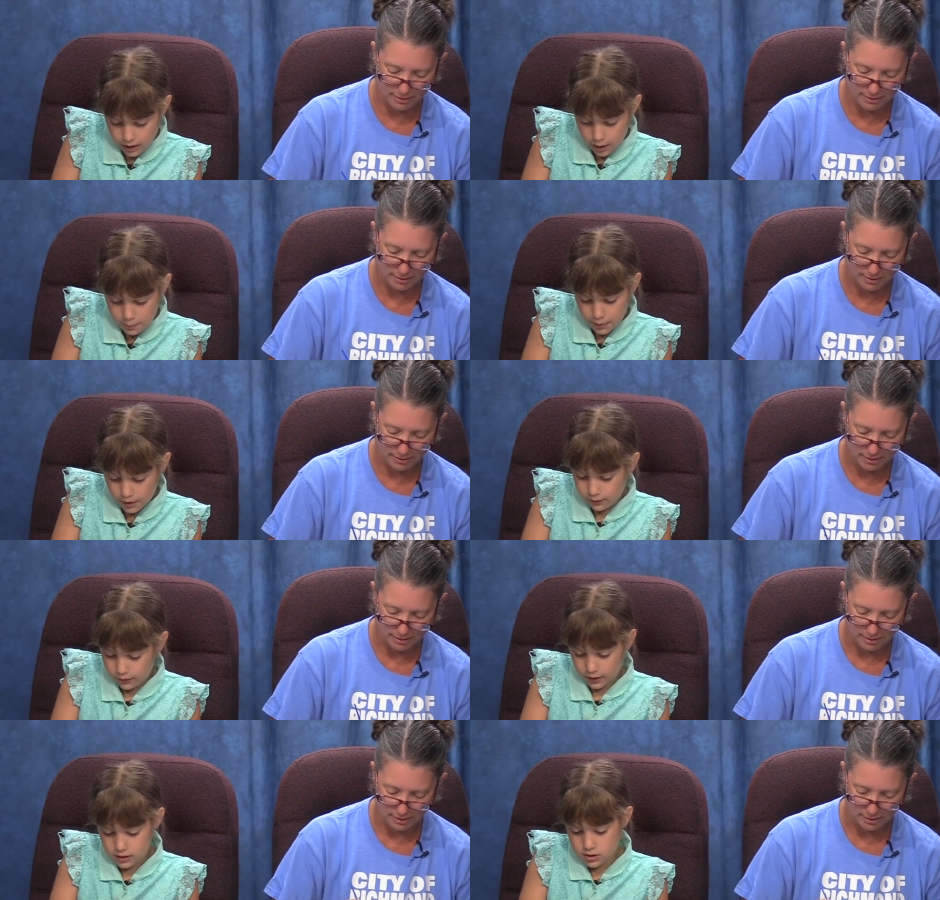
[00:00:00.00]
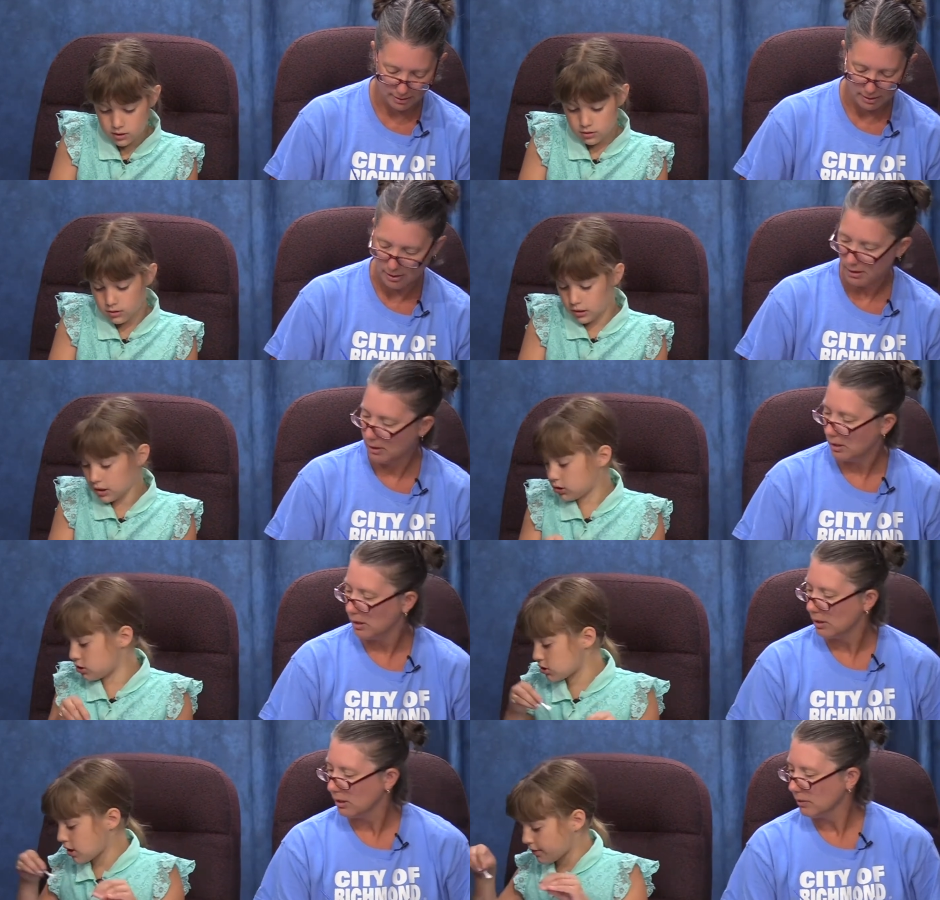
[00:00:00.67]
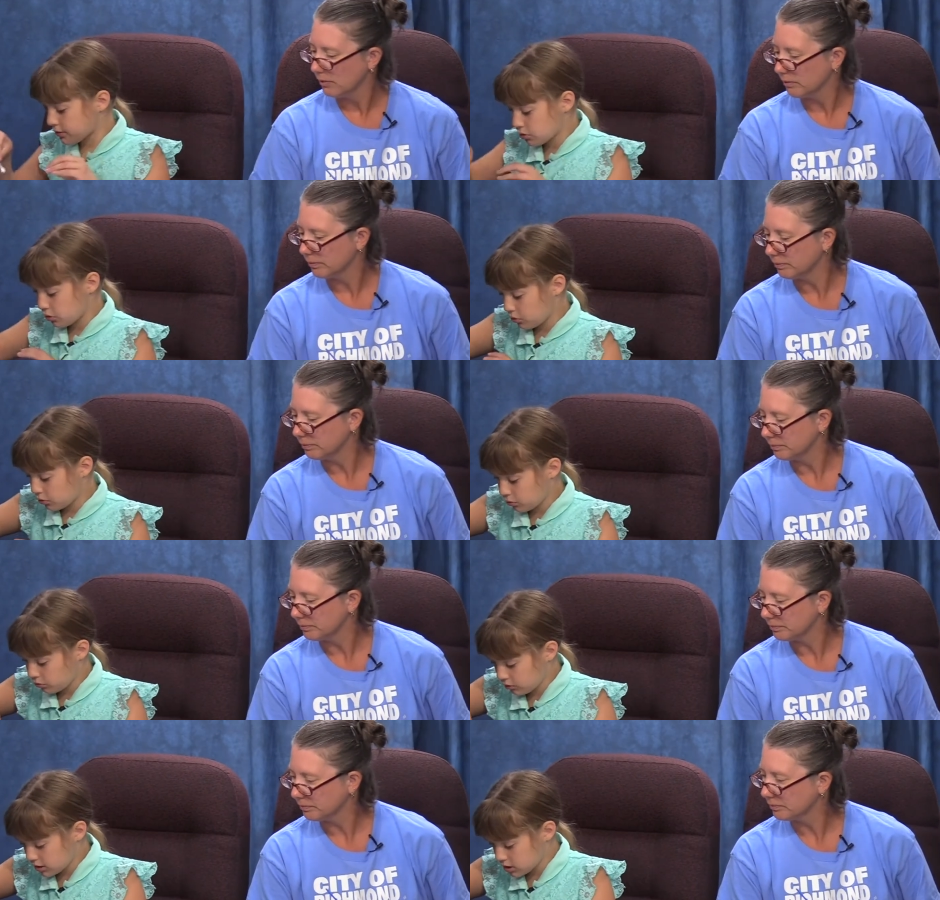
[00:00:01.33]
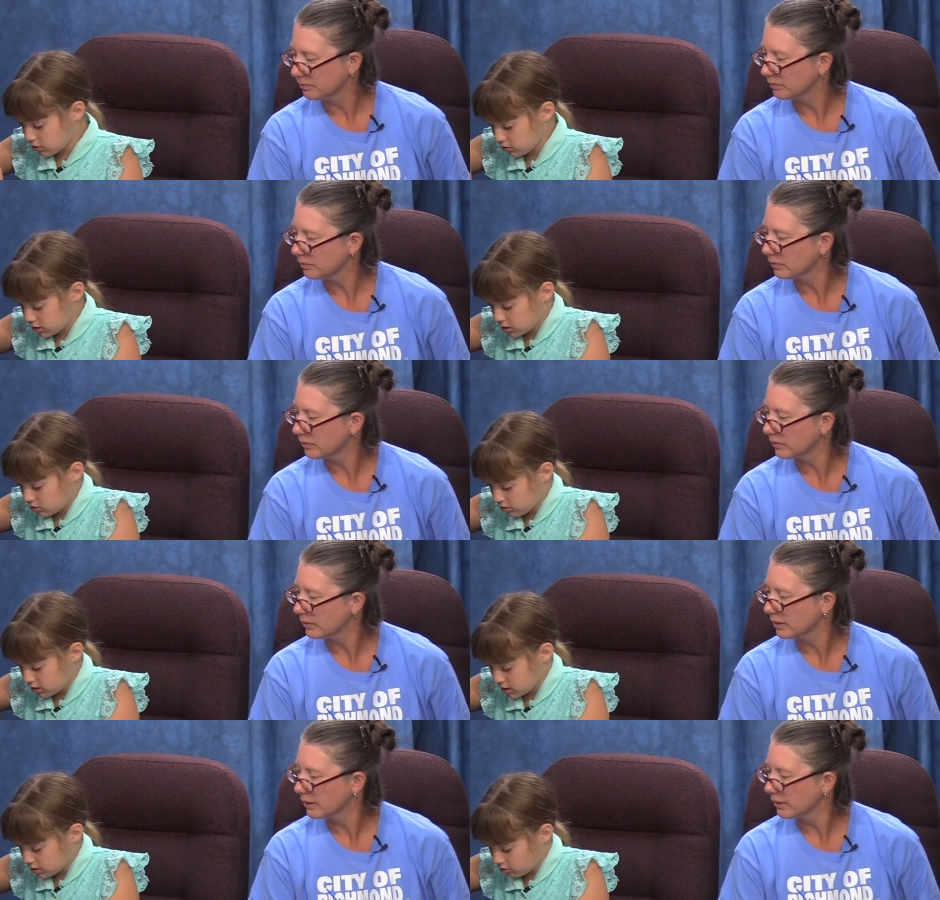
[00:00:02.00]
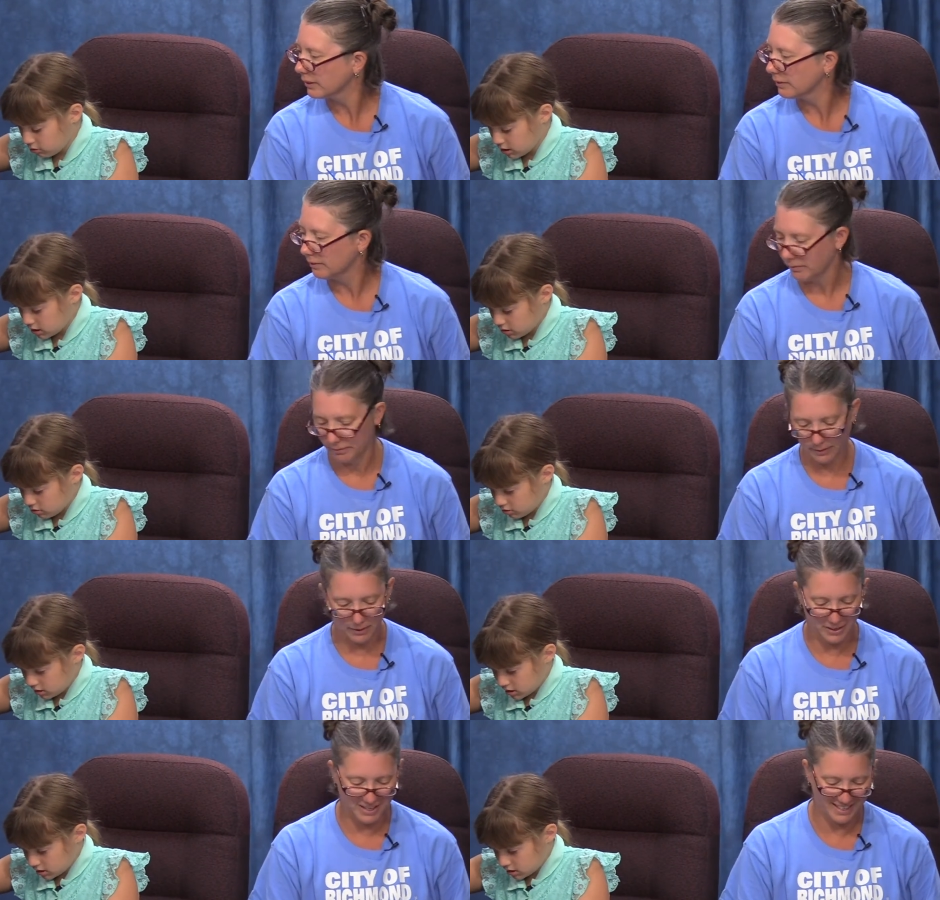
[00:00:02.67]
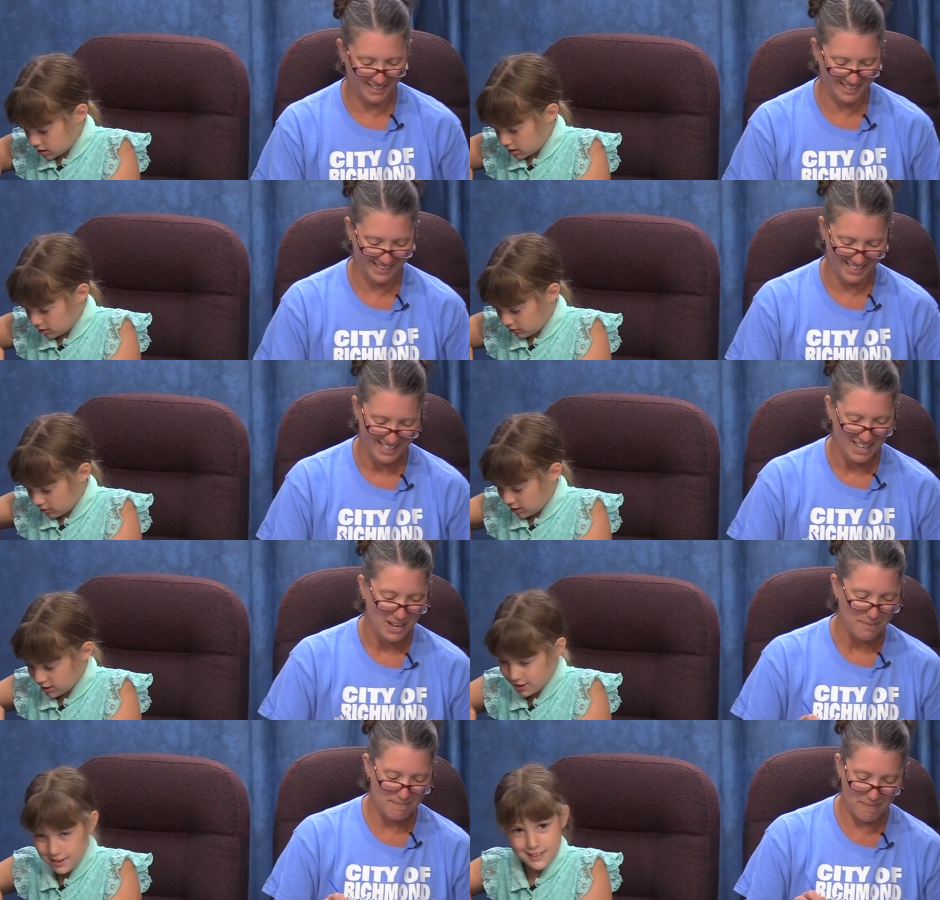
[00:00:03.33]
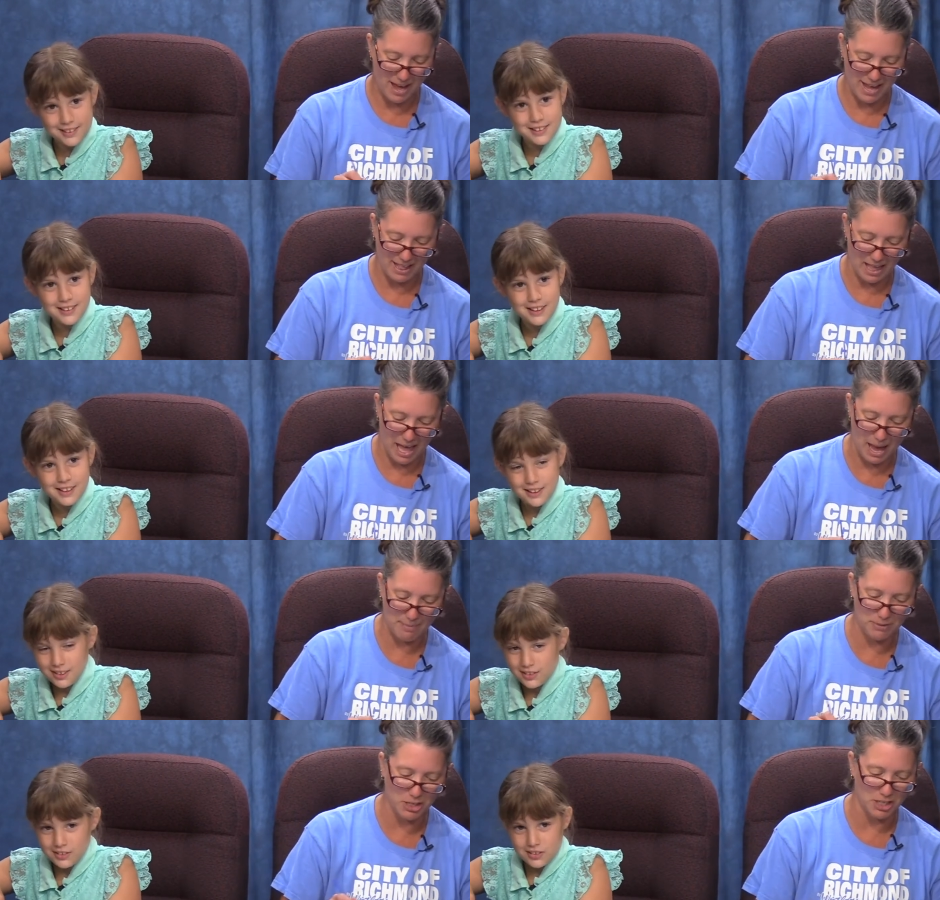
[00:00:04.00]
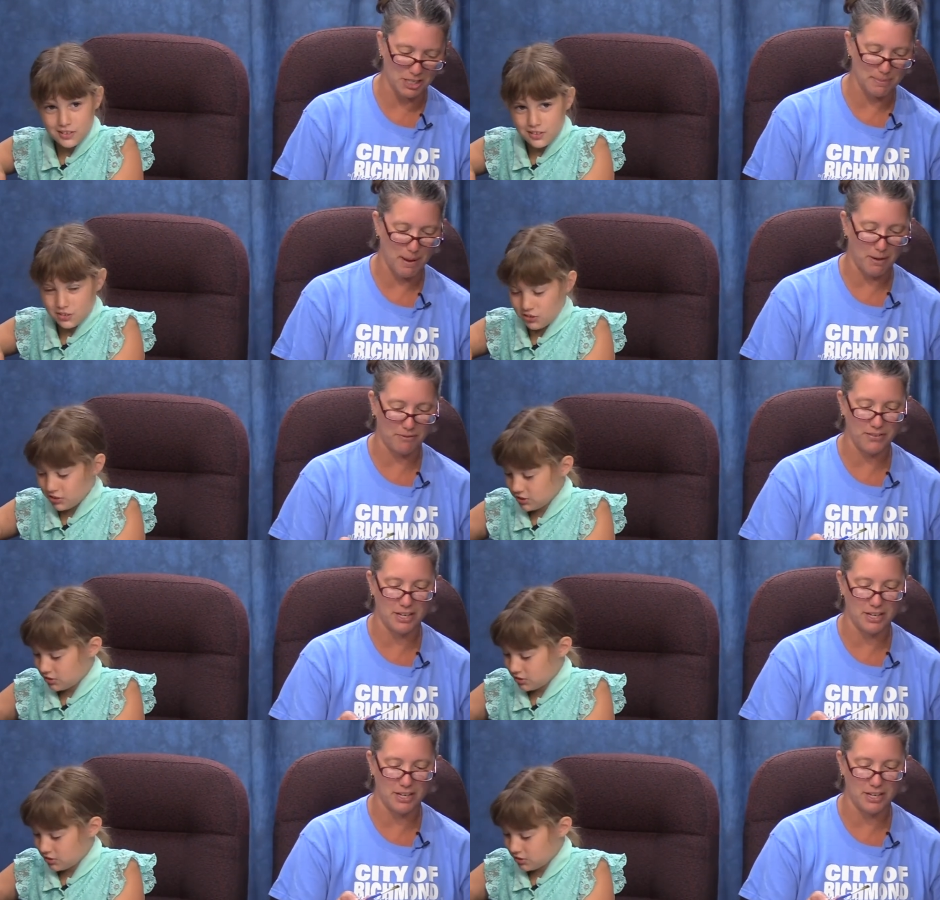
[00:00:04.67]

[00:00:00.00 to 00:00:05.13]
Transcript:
Speaker 1: now perfect. Now I just have to rinse, rinse, rinse, rinse, rinse. rinse
Speaker 2: Mayla, I'm just about rinse,